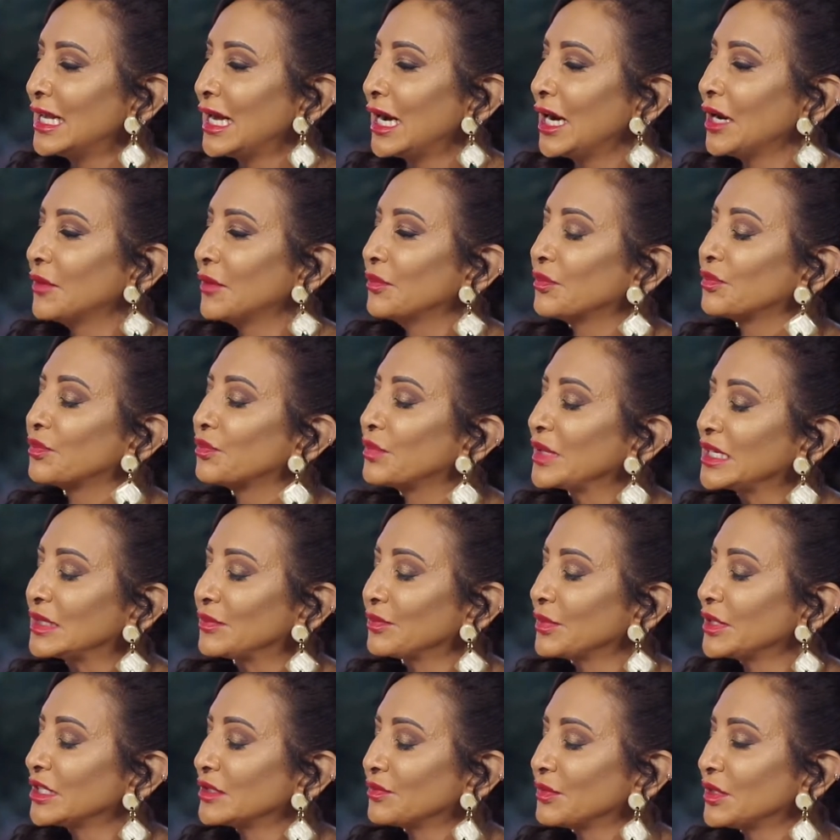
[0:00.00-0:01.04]

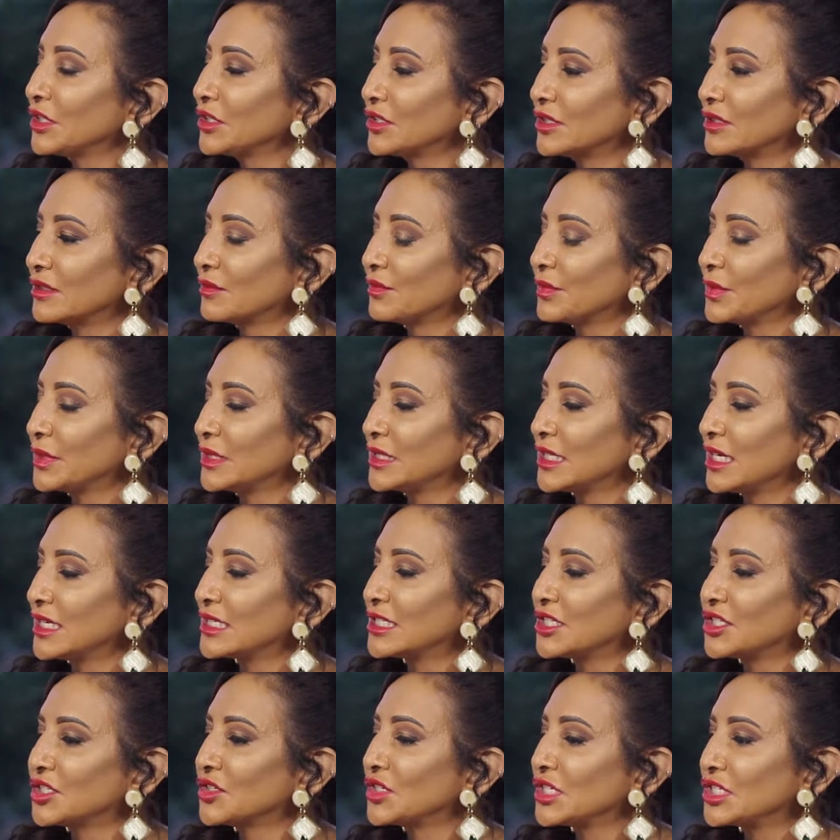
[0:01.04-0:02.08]
But
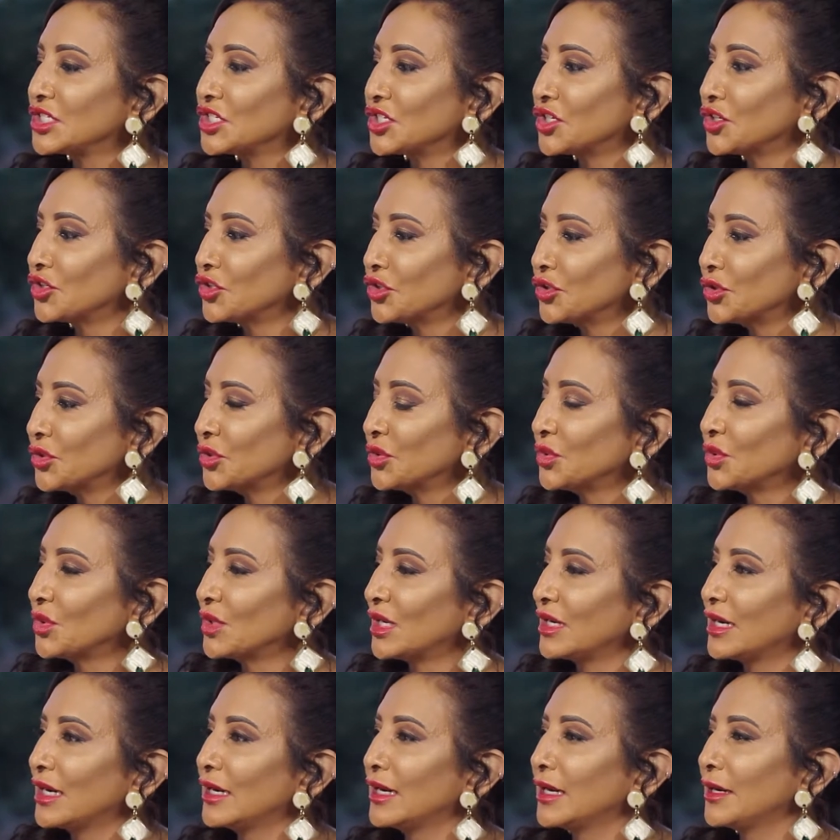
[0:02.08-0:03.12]
Auntie Eunice, you know, you
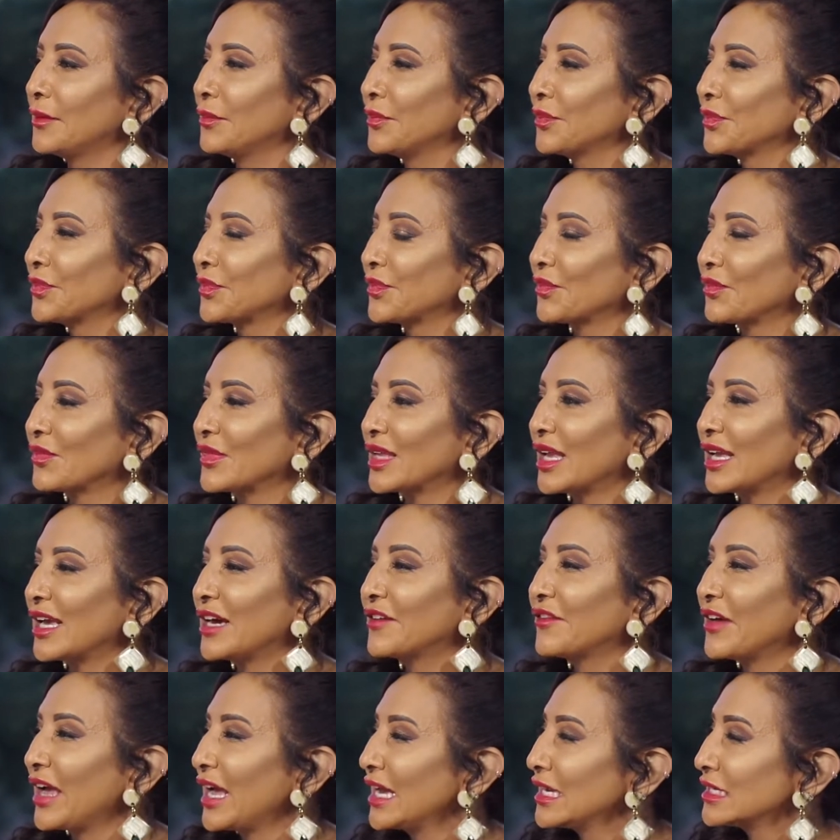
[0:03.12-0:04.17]

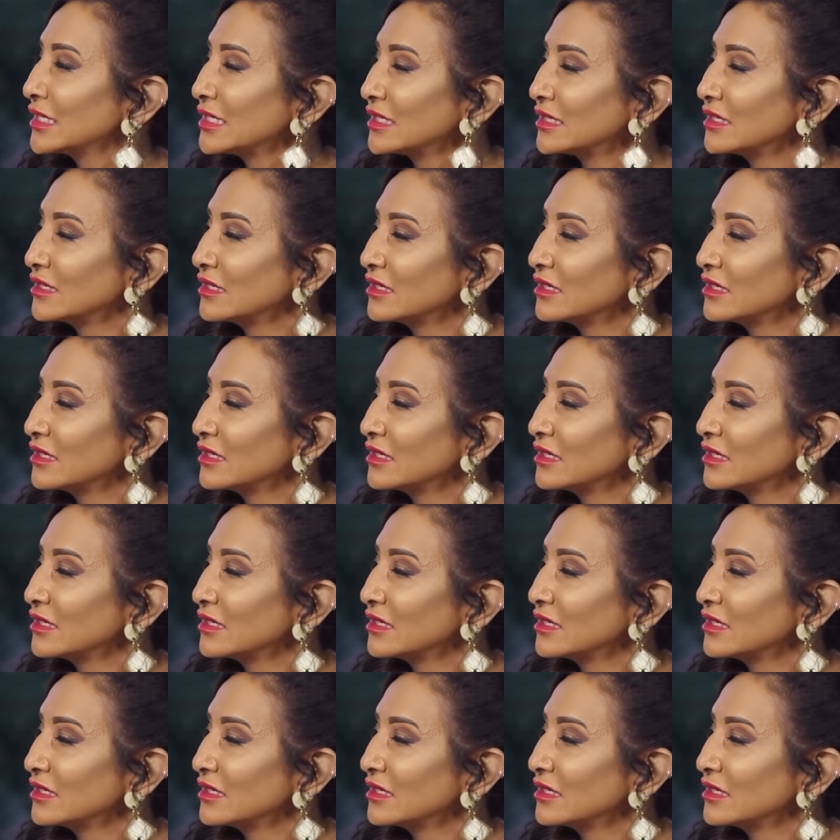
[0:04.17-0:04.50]
have had